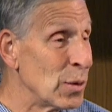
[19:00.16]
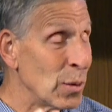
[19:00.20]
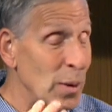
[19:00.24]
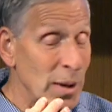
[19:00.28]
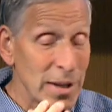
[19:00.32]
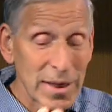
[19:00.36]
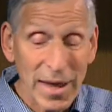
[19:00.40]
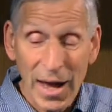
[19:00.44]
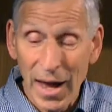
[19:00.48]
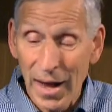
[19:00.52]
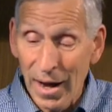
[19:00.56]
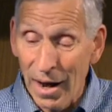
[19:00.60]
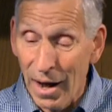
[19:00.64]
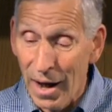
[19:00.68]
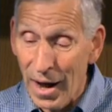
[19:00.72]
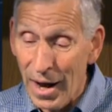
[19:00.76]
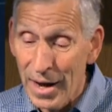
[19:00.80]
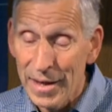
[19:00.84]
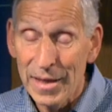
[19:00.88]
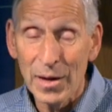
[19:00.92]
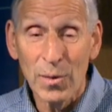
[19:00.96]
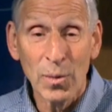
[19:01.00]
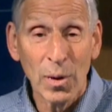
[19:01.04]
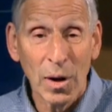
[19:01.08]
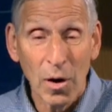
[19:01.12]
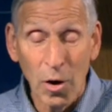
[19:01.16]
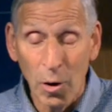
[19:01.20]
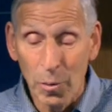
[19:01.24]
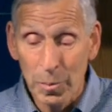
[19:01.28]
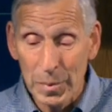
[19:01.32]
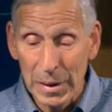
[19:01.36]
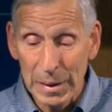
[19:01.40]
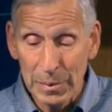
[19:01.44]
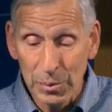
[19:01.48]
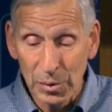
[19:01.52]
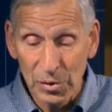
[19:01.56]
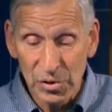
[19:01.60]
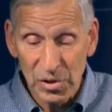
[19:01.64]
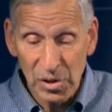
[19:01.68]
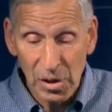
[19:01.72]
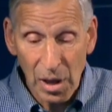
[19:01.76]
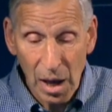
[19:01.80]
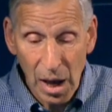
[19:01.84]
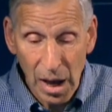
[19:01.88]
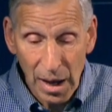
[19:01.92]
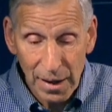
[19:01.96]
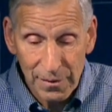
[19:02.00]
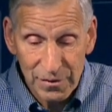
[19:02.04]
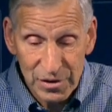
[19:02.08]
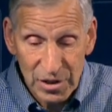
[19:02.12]
do with AI that will help people's
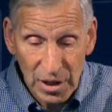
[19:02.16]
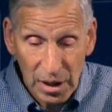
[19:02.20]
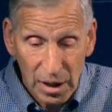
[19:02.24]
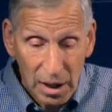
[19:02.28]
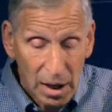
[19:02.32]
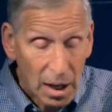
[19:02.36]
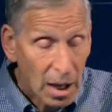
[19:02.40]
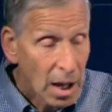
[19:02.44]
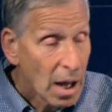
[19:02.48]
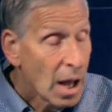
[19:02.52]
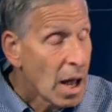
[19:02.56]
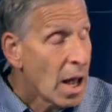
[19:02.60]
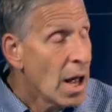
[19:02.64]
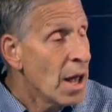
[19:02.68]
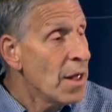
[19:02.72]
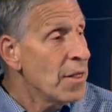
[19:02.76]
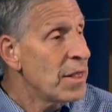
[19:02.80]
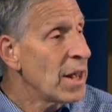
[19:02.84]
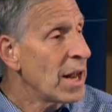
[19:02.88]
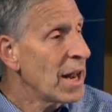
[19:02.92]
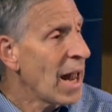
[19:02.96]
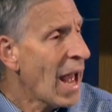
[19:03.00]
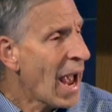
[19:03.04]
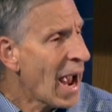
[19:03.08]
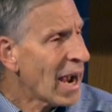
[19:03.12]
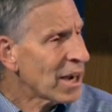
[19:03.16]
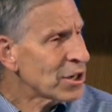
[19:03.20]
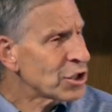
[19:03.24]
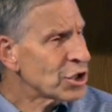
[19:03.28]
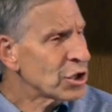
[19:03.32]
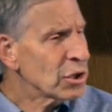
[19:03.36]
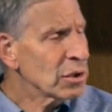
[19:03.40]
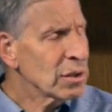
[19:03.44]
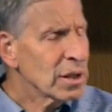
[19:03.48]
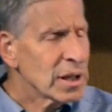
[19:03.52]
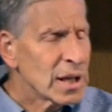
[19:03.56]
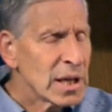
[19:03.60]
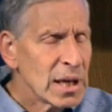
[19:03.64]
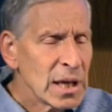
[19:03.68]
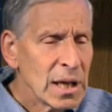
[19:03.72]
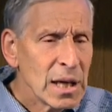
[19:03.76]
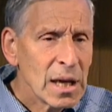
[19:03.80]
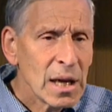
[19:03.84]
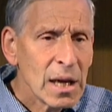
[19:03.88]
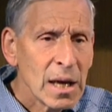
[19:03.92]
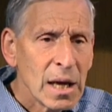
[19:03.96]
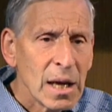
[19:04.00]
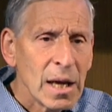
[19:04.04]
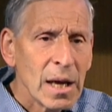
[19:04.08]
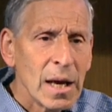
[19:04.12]
lives. That
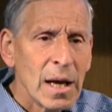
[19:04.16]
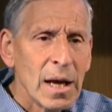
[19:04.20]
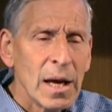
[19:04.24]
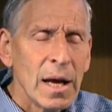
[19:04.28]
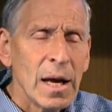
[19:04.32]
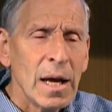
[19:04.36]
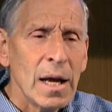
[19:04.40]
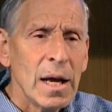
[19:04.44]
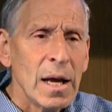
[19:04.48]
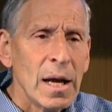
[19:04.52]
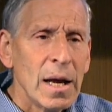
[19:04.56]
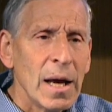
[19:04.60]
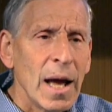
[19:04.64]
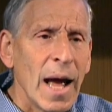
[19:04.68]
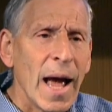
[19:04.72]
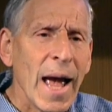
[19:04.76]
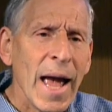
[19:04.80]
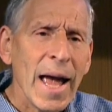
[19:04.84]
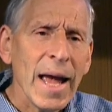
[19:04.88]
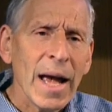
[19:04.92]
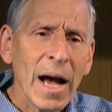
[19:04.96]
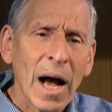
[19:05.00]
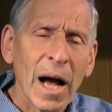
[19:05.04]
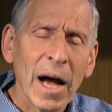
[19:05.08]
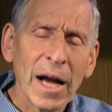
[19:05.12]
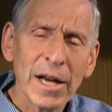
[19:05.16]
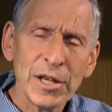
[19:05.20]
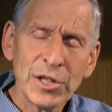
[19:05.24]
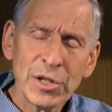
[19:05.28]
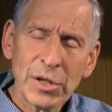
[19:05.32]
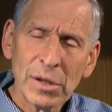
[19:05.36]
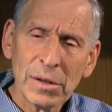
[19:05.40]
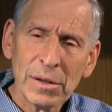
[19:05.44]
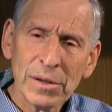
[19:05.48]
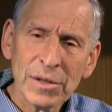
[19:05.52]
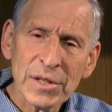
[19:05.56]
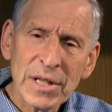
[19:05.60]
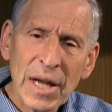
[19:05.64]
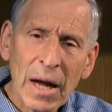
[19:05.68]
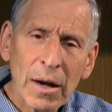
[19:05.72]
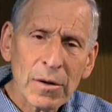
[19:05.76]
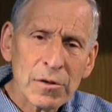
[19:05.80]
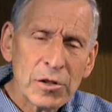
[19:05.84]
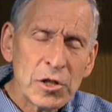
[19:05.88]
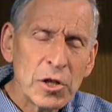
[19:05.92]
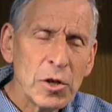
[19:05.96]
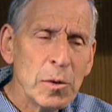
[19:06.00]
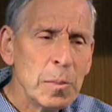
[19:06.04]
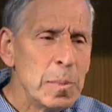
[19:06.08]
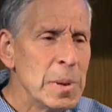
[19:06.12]
actually, AI turns
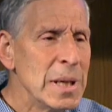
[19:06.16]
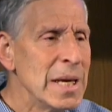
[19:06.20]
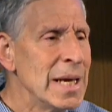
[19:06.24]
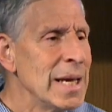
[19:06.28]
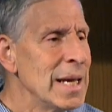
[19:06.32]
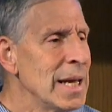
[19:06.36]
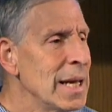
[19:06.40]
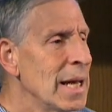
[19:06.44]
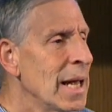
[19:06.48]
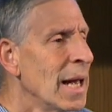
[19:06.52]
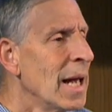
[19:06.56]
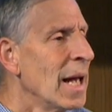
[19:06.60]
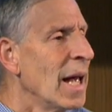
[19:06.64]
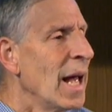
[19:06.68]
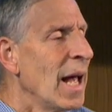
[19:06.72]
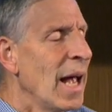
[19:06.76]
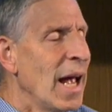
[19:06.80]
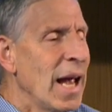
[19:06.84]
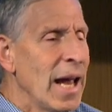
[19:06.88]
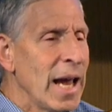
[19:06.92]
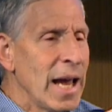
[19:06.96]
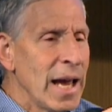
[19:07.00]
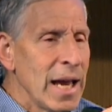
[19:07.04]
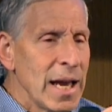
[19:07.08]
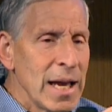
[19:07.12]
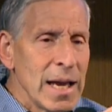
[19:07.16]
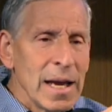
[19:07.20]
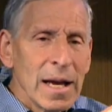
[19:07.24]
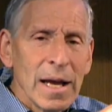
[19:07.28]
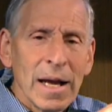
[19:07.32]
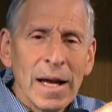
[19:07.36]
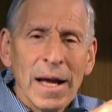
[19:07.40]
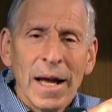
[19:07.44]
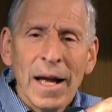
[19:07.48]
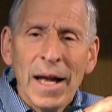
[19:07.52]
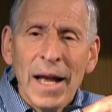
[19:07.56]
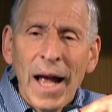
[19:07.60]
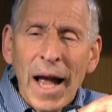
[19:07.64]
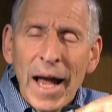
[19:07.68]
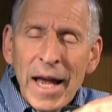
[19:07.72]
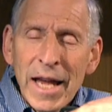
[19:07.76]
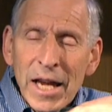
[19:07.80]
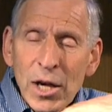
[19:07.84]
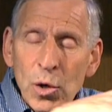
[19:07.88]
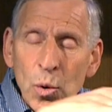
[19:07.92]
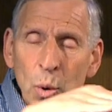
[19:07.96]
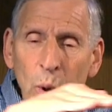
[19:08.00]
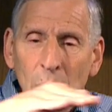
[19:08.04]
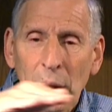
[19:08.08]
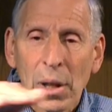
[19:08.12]
out to be an
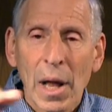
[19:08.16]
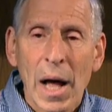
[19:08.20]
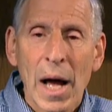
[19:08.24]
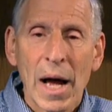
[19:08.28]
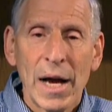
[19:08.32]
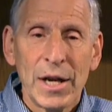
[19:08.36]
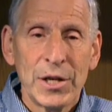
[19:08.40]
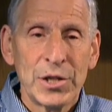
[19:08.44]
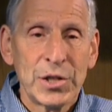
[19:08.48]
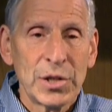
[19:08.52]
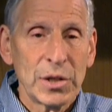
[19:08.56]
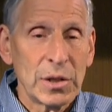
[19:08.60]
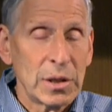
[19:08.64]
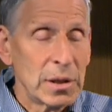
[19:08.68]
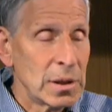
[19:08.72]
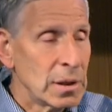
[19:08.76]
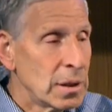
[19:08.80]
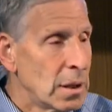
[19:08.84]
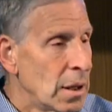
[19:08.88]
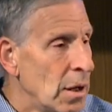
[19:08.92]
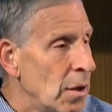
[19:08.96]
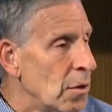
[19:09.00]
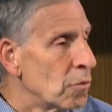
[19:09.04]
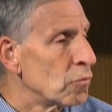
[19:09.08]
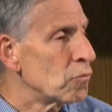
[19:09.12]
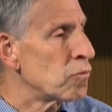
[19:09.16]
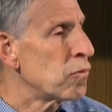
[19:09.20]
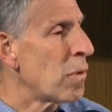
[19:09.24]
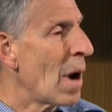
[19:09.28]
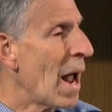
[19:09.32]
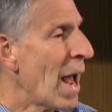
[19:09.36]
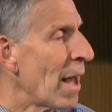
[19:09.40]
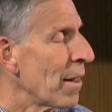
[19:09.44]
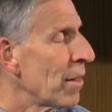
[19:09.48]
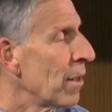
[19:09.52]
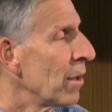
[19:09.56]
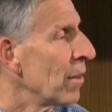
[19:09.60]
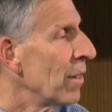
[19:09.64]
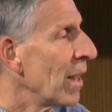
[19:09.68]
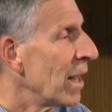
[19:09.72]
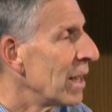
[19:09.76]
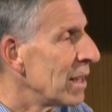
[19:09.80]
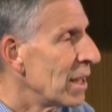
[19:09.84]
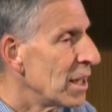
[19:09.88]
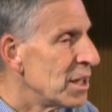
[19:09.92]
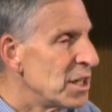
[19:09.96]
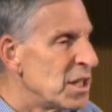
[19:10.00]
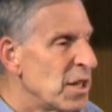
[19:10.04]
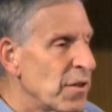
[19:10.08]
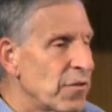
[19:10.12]
equalizer rather
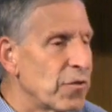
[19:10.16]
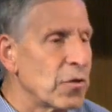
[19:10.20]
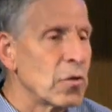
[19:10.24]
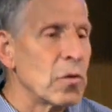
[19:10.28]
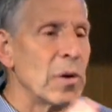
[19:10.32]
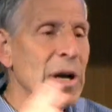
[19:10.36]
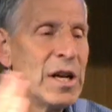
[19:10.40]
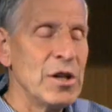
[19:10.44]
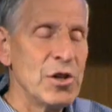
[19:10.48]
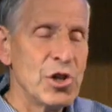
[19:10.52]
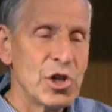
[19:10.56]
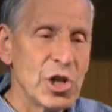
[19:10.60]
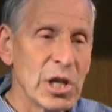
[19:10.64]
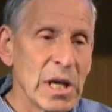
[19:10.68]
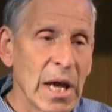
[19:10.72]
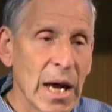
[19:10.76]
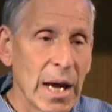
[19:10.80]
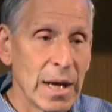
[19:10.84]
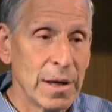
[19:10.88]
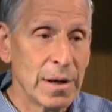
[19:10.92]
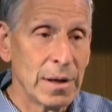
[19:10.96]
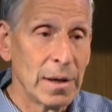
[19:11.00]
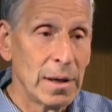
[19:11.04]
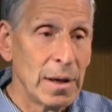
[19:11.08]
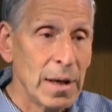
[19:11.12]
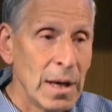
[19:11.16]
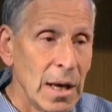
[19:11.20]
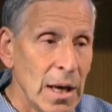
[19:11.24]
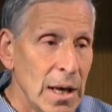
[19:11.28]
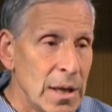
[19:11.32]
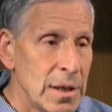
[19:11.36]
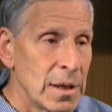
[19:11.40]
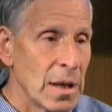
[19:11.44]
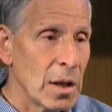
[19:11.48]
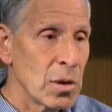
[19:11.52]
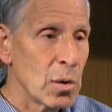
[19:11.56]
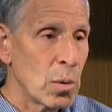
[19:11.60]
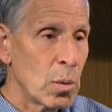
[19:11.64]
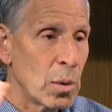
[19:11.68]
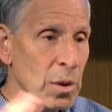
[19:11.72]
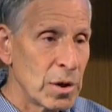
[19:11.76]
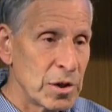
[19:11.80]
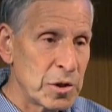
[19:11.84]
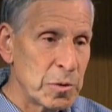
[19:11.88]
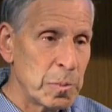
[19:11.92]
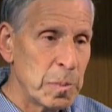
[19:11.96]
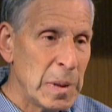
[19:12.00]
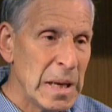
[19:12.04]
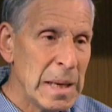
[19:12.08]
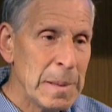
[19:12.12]
than a differentiator. In other
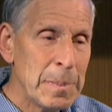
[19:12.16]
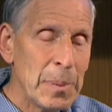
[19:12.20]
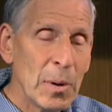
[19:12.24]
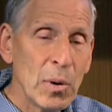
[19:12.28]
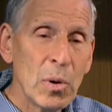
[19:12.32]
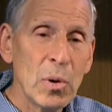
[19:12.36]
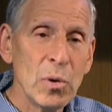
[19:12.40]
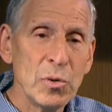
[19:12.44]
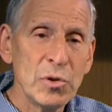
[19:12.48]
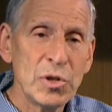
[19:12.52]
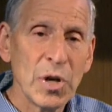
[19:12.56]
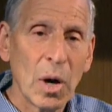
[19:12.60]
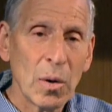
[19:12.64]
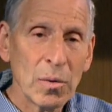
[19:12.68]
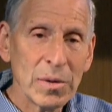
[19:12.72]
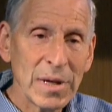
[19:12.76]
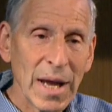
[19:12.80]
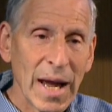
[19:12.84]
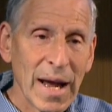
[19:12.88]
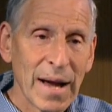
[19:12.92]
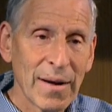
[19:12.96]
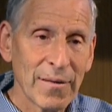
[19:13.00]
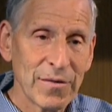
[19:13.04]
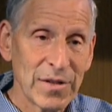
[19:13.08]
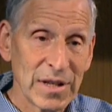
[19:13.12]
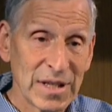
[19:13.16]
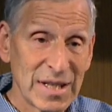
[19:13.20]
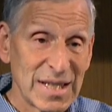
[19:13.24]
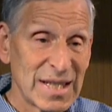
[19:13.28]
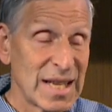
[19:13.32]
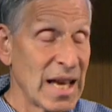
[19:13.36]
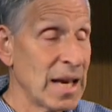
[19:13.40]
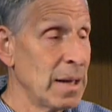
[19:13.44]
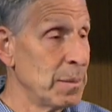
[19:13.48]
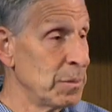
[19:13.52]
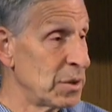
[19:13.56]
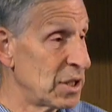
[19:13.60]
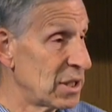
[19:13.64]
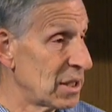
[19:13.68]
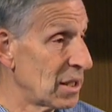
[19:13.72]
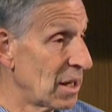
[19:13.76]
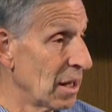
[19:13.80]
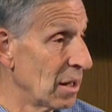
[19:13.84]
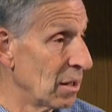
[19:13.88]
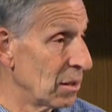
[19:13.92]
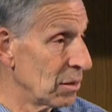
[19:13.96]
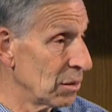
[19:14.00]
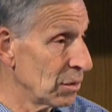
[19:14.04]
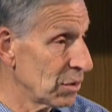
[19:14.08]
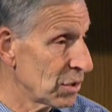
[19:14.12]
words, people who don't have the same
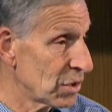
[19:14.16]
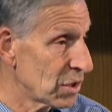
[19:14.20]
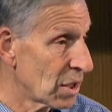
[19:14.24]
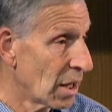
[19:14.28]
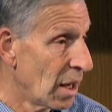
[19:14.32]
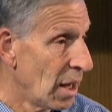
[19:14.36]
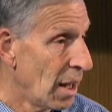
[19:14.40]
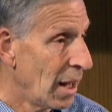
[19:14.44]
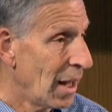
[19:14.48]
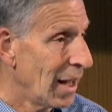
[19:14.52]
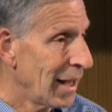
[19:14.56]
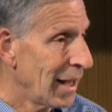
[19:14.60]
skills